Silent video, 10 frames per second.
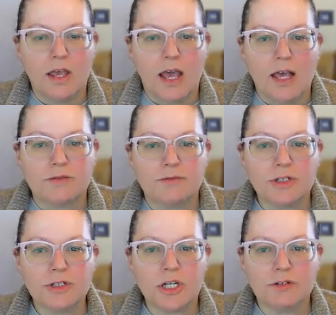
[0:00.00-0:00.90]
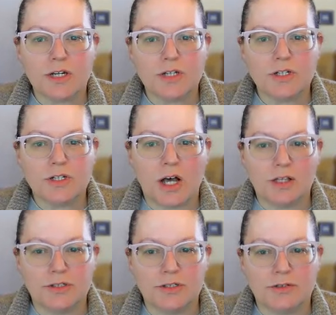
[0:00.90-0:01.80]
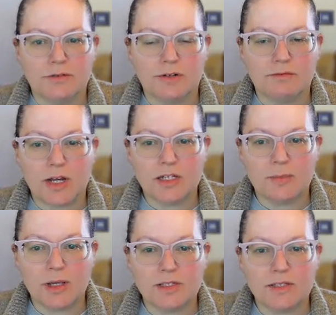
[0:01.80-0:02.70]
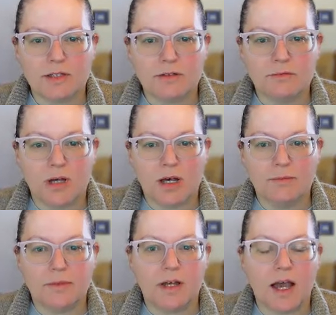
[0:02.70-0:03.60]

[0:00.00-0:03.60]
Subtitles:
As a first-generation college student raised by a single mom,